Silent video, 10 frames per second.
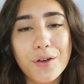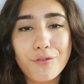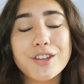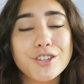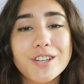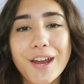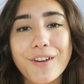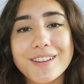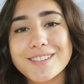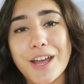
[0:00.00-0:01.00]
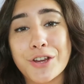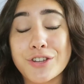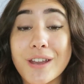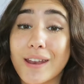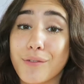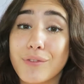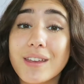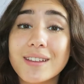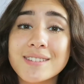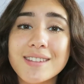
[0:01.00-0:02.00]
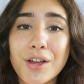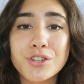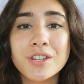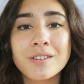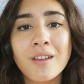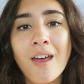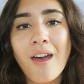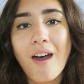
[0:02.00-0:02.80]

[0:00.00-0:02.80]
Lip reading: a vegetarian section, and a vegan section,